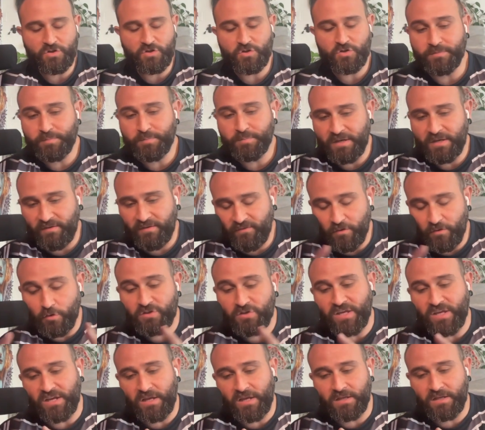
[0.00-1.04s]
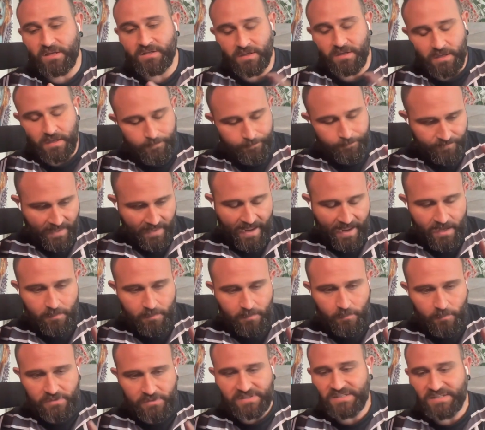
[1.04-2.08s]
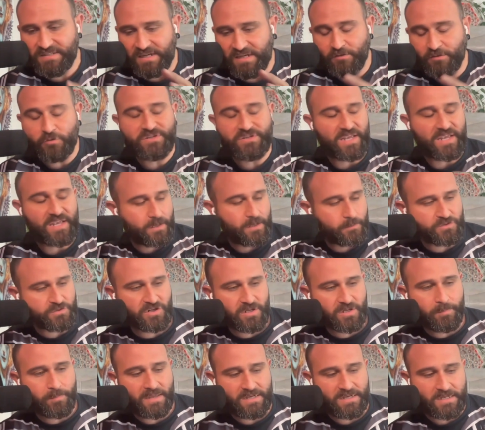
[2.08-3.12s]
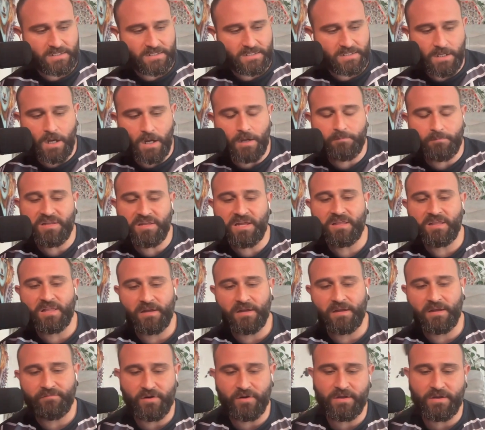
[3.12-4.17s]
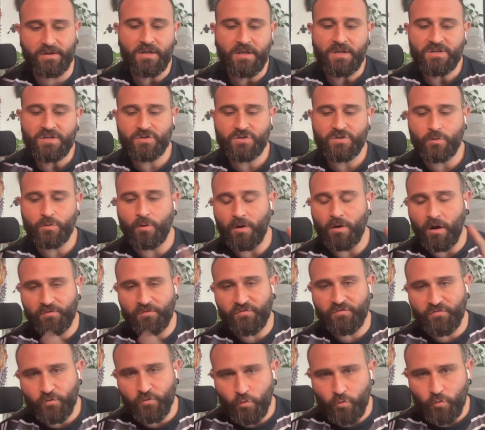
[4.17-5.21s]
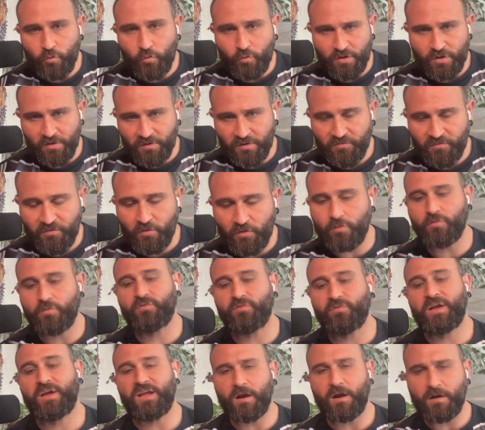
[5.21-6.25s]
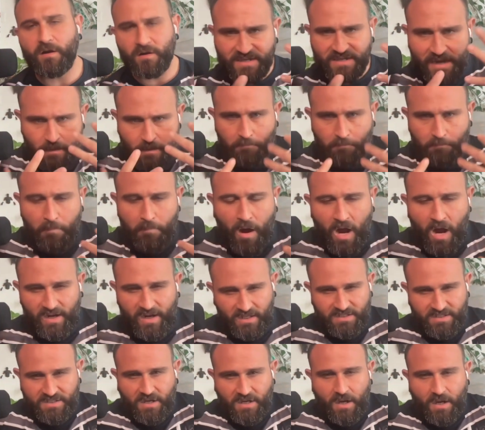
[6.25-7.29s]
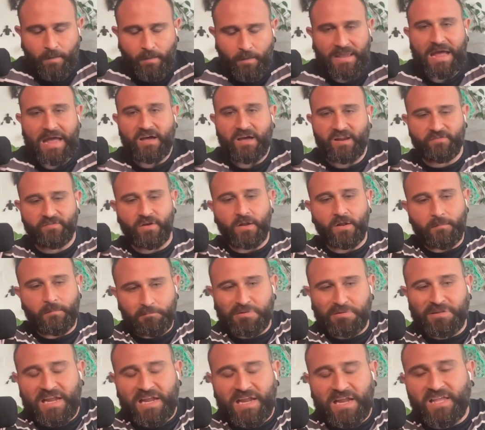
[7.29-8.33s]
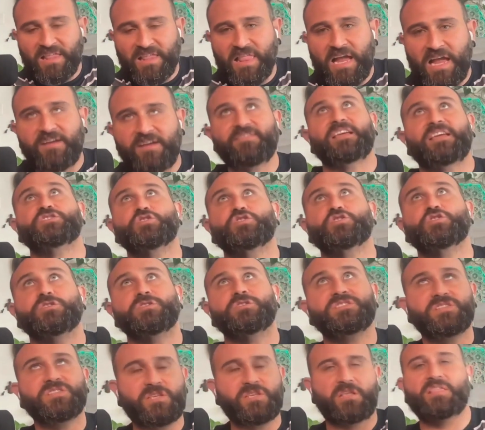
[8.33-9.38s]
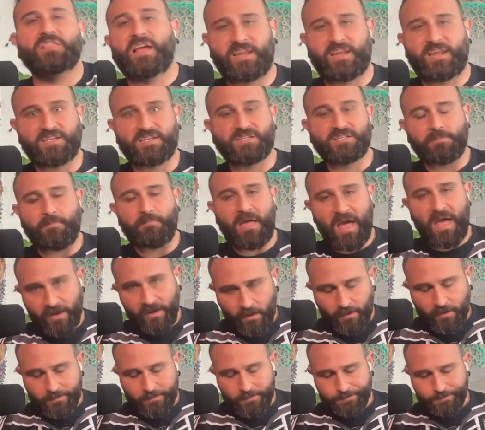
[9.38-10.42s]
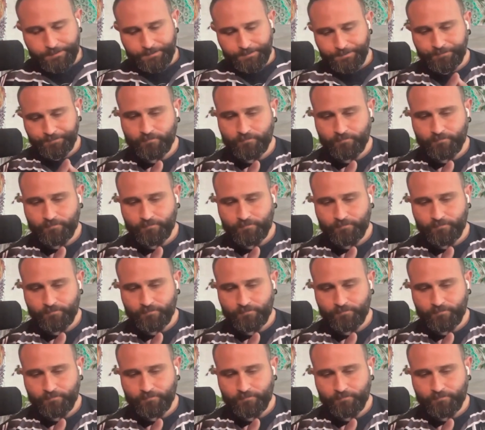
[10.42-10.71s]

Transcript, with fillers: of mushrooms, but even those that eat animals, it's like those animals are dependent on plant life, right? So our food and the fuel, right? Our entire body is coming out of plant life that turns sunlight into matter,